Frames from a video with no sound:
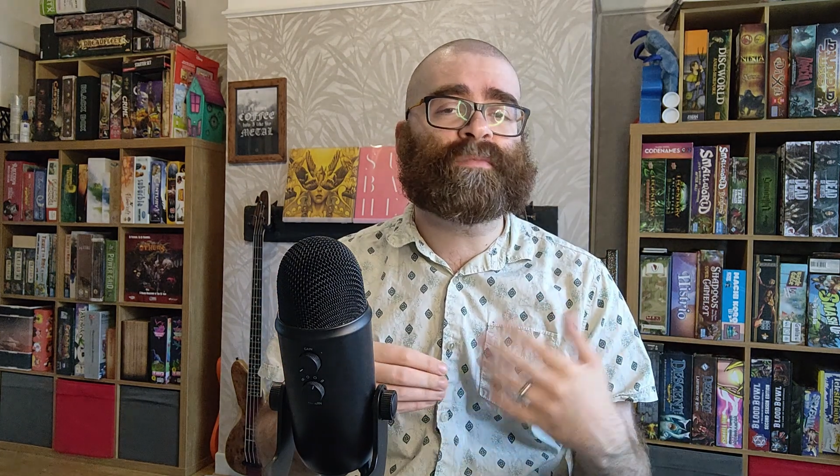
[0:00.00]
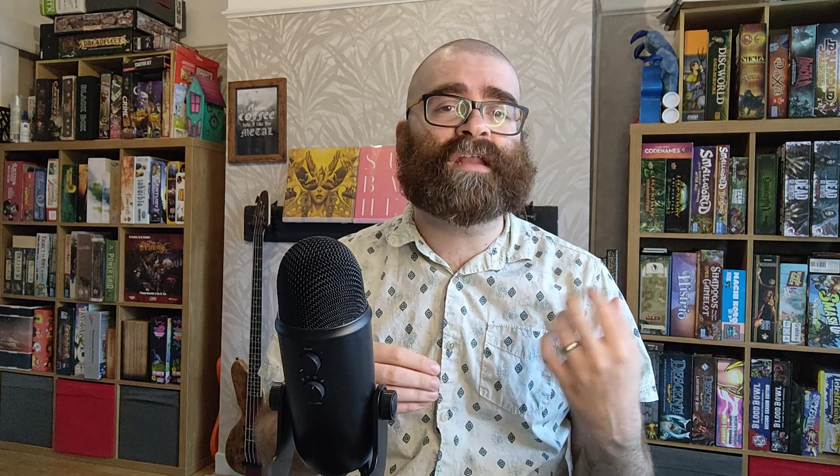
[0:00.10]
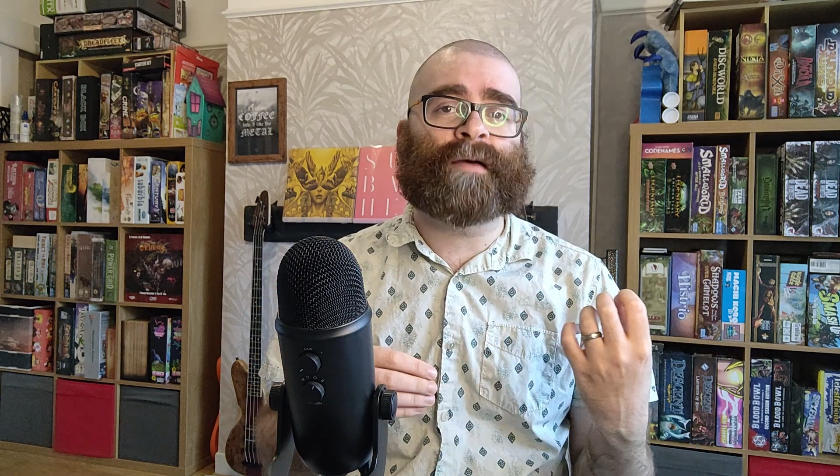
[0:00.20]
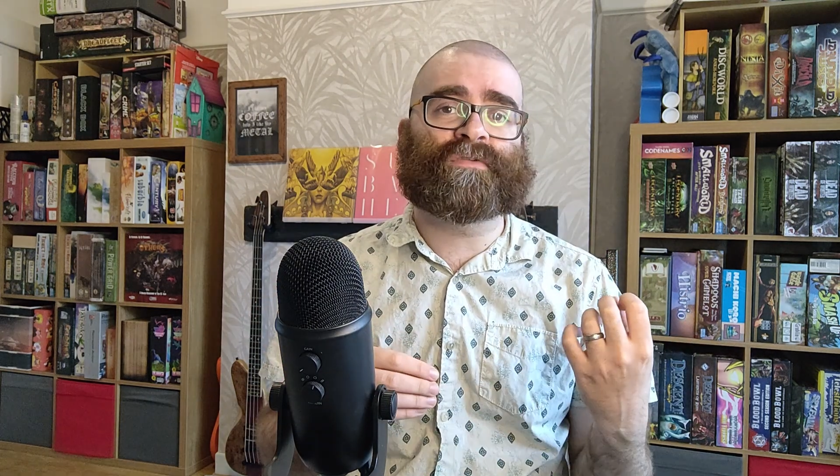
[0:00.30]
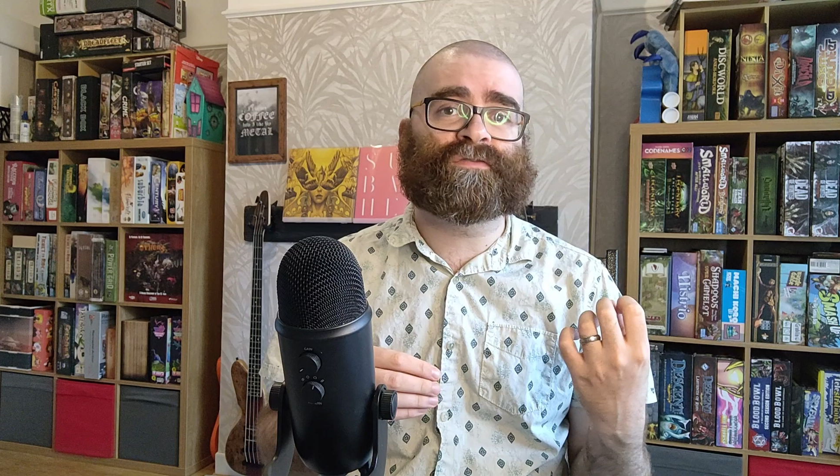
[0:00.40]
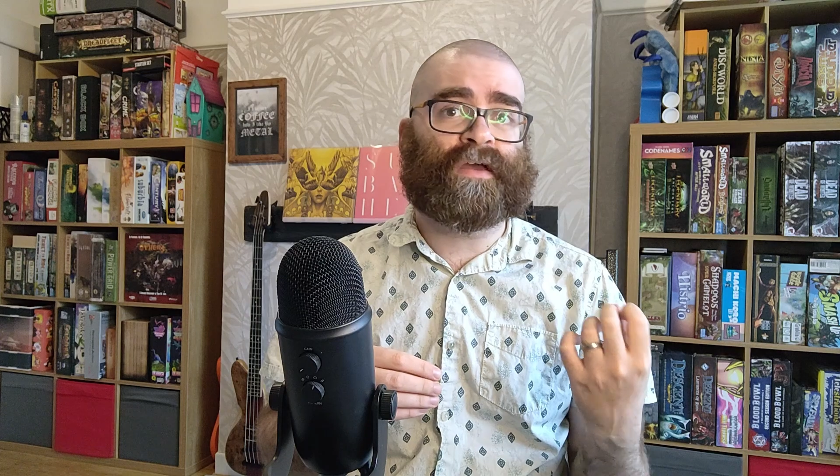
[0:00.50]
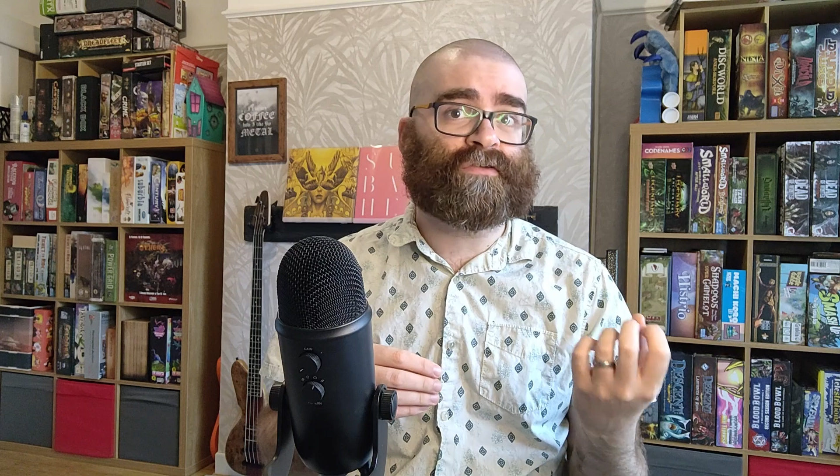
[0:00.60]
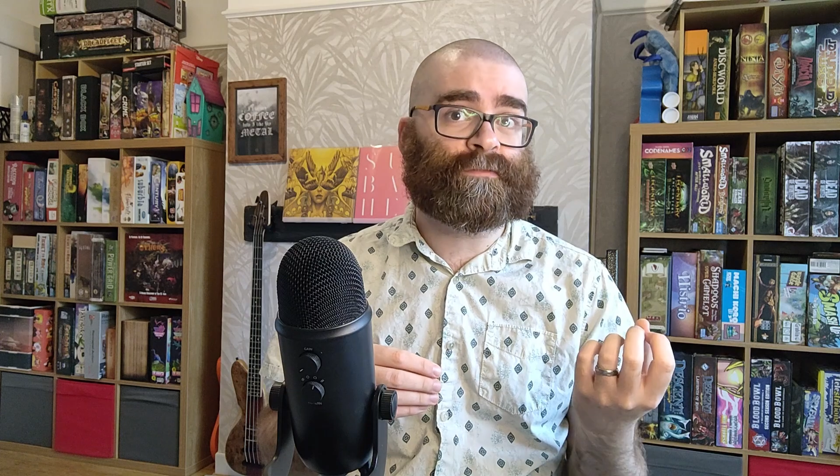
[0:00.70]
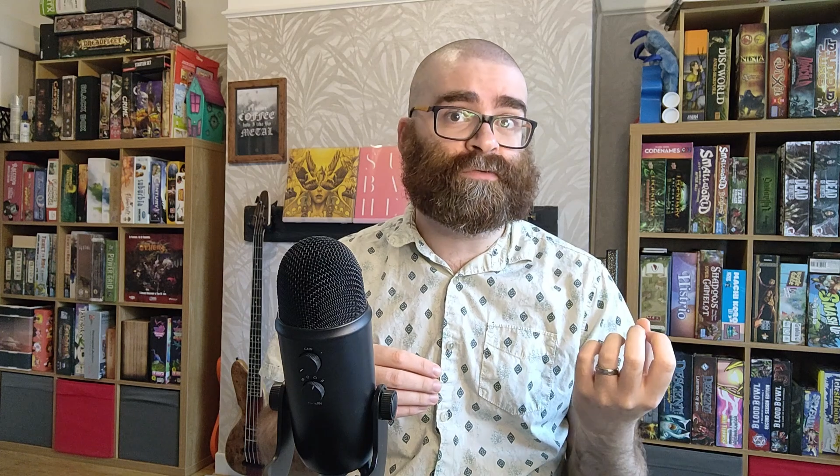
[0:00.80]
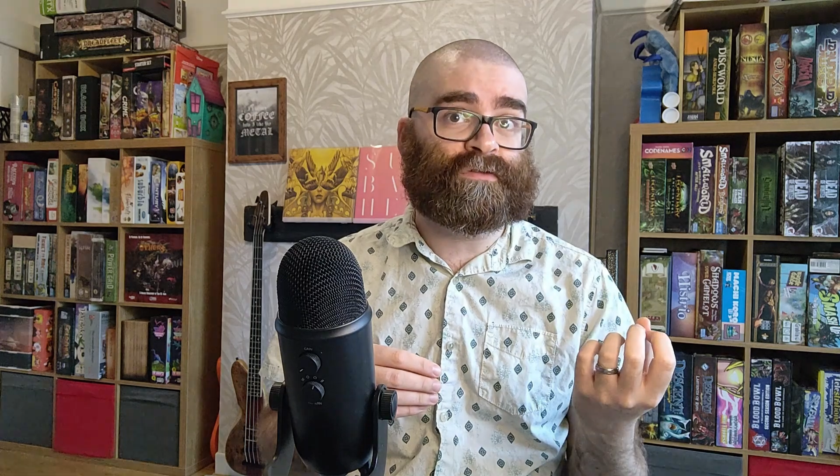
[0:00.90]
from an
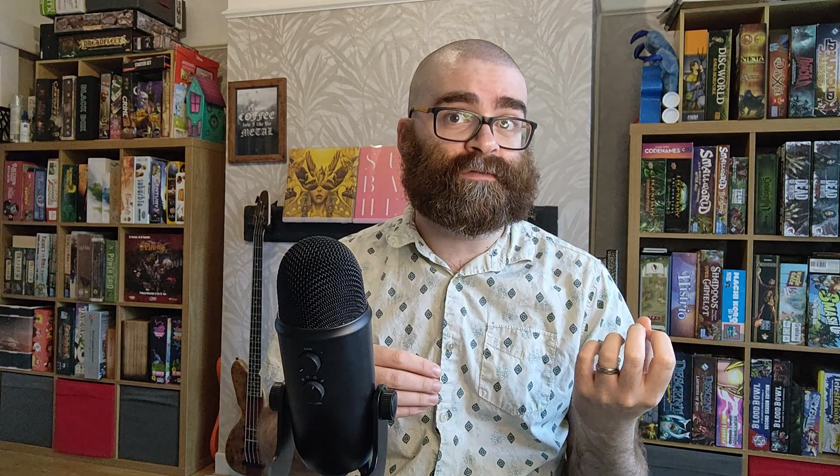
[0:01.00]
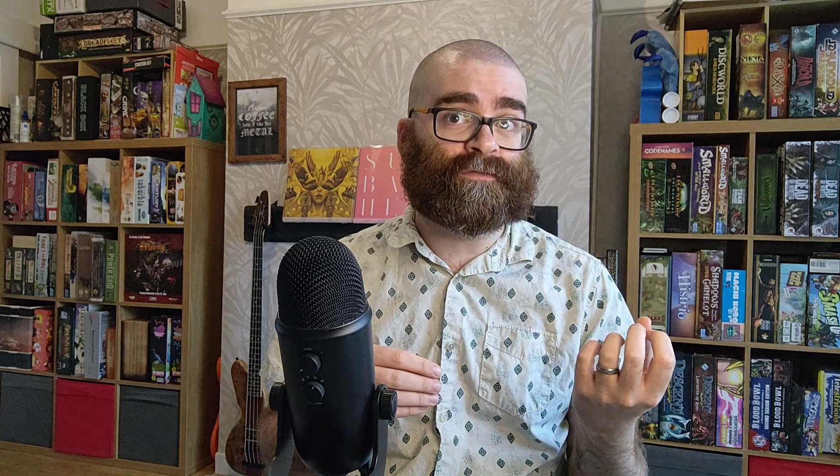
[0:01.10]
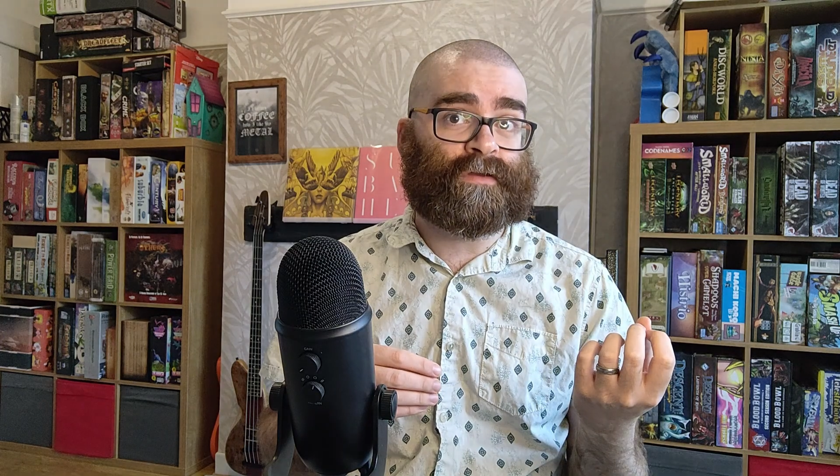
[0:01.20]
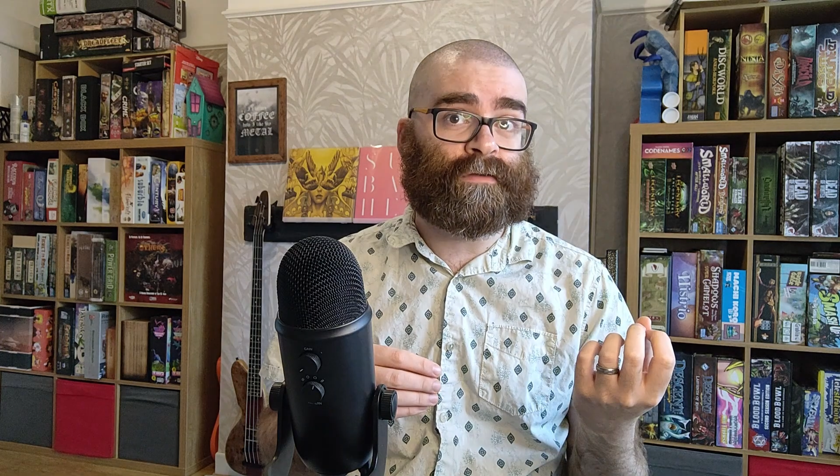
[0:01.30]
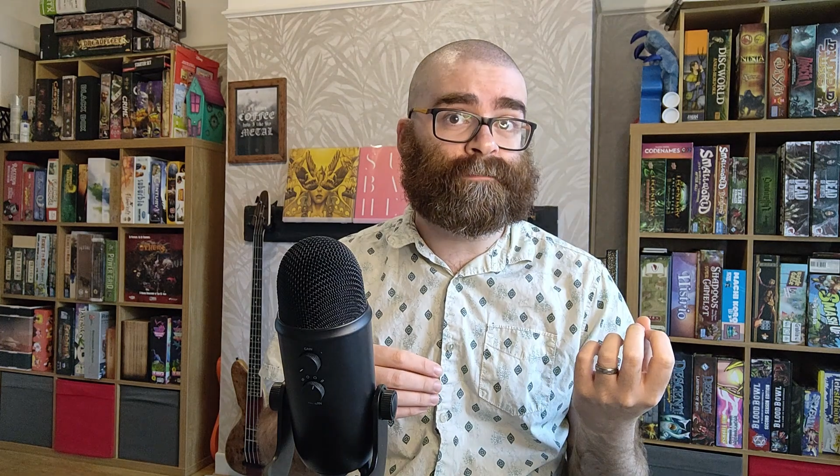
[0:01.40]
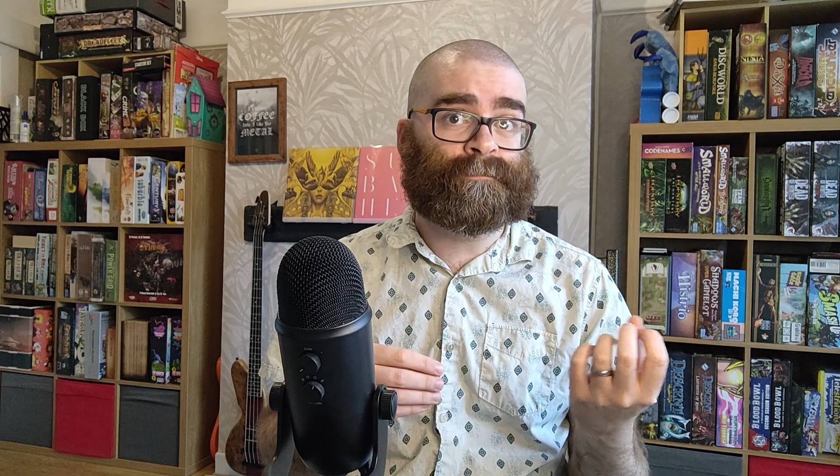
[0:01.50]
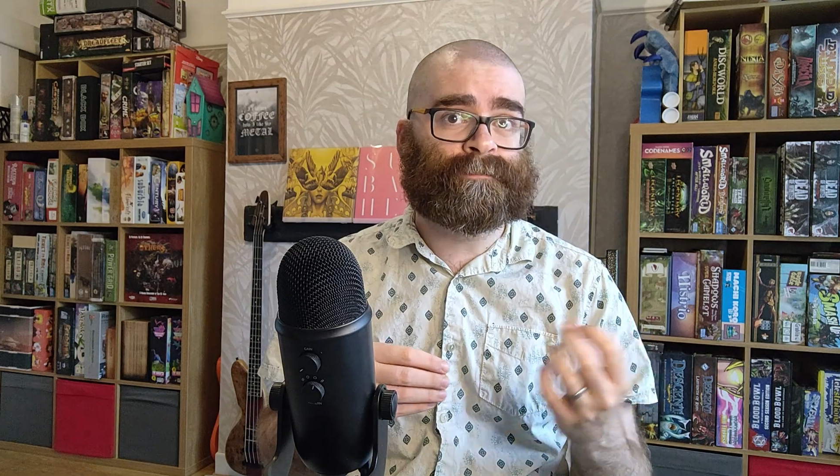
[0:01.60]
atmospheric point of view.